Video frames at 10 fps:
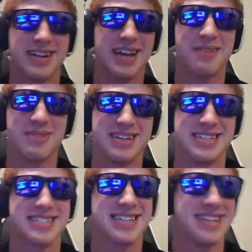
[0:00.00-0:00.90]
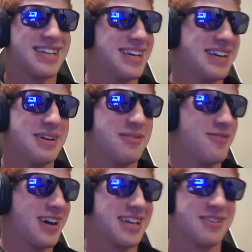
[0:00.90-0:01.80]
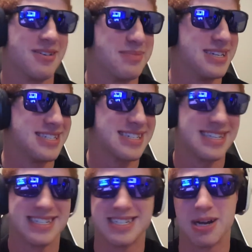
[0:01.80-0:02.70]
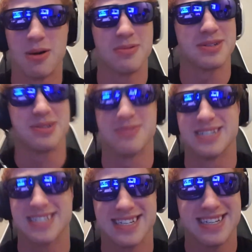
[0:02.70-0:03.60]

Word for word: day went. Fucking Arby's. Don't do it.